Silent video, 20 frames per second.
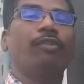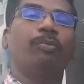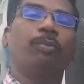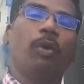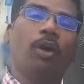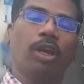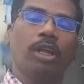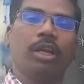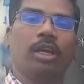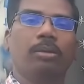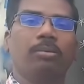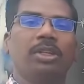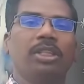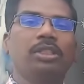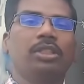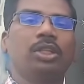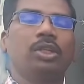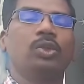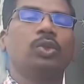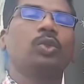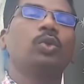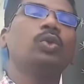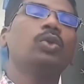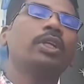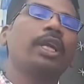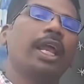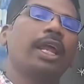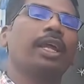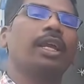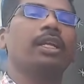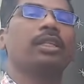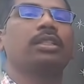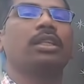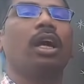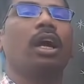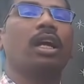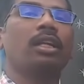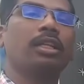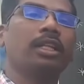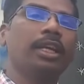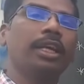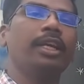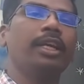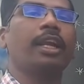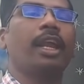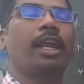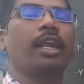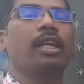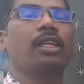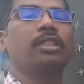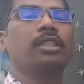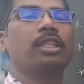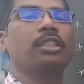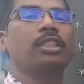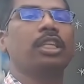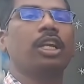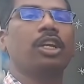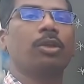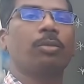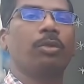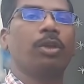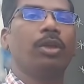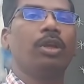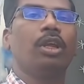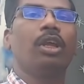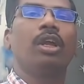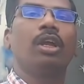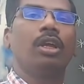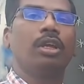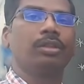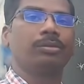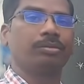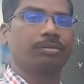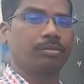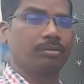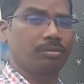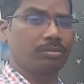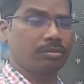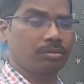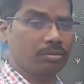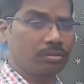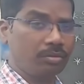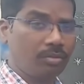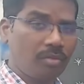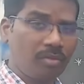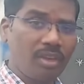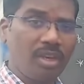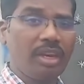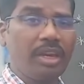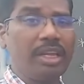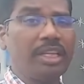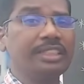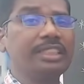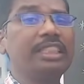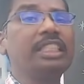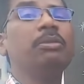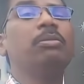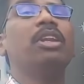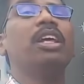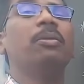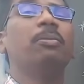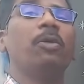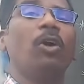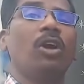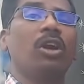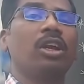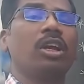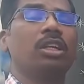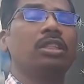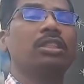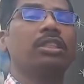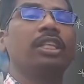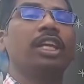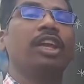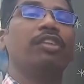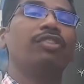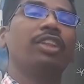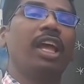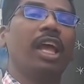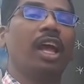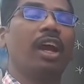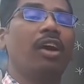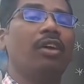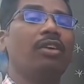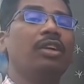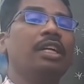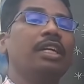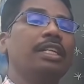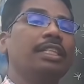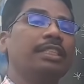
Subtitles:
of polygon means 2 triangles or 3 triangles are said to be similar polygons if they have